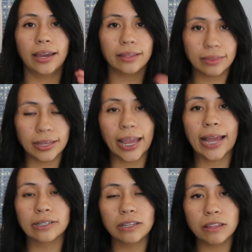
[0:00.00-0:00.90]
at the
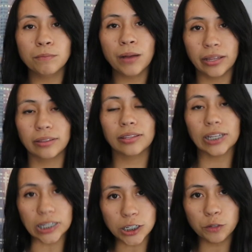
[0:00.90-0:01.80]
end of the month,
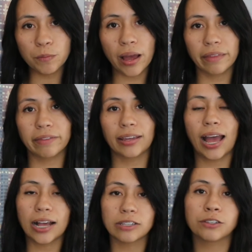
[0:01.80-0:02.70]
each month, it
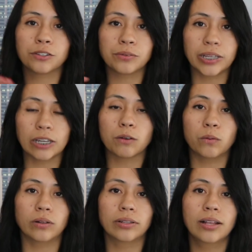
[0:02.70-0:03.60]
has to
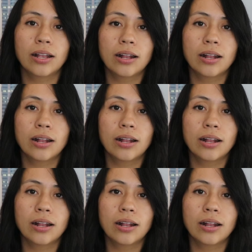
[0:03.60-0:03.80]
equal